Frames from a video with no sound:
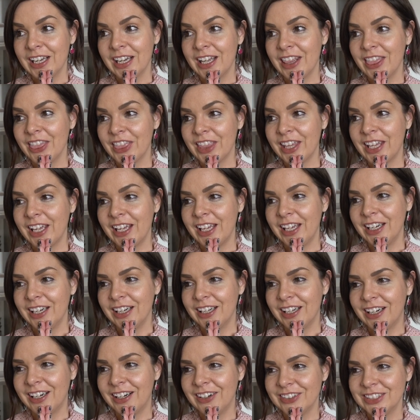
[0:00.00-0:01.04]
and
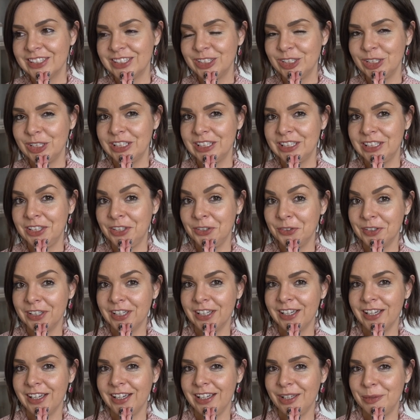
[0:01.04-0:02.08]
then I have to do the
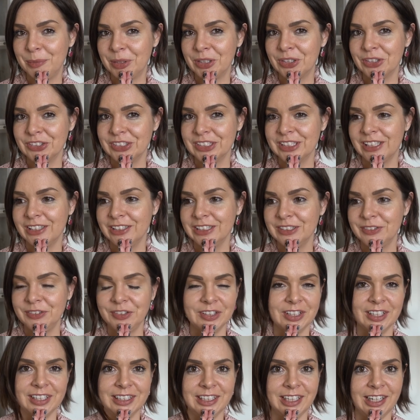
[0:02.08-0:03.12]
Q&A, because loads of you
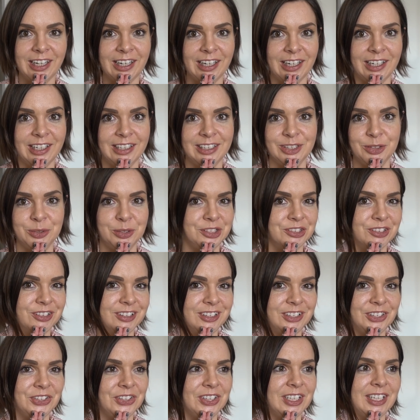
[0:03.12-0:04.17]
are like, yeah, do a
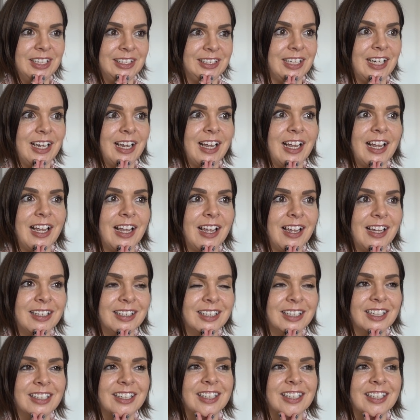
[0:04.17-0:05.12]
drunk Q&A, yeah.